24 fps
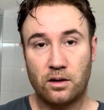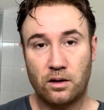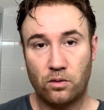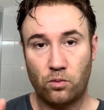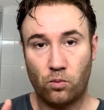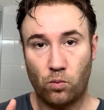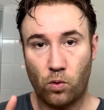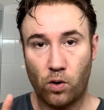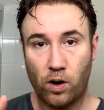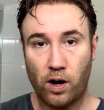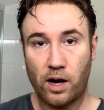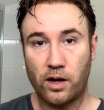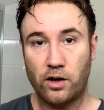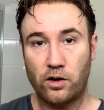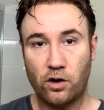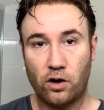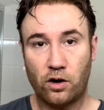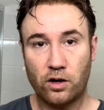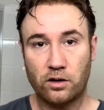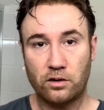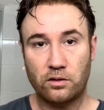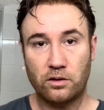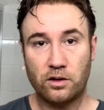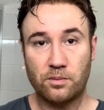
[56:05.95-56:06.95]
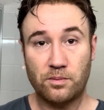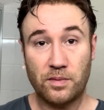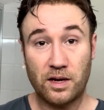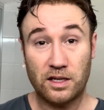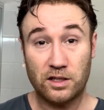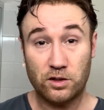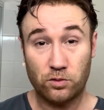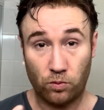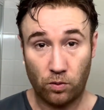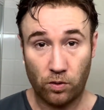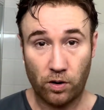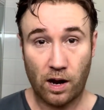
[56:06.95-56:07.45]
what I got compared
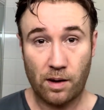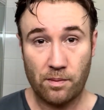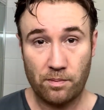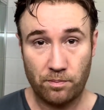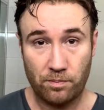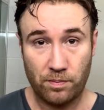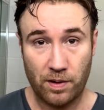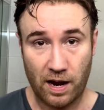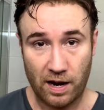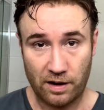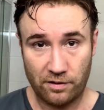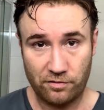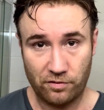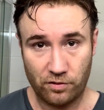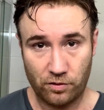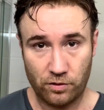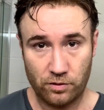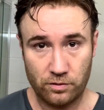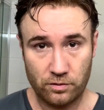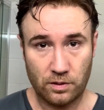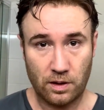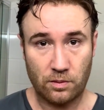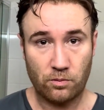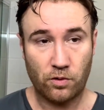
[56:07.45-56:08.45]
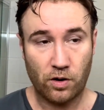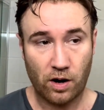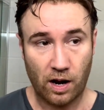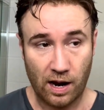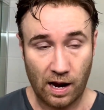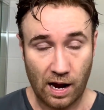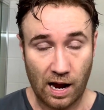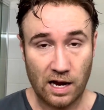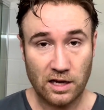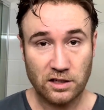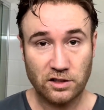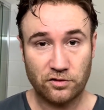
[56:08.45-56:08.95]
to what I paid for and what I
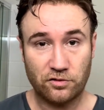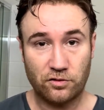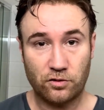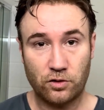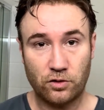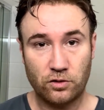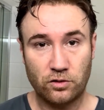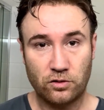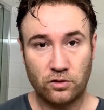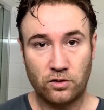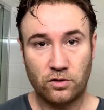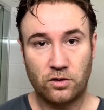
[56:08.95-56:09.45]
asked for.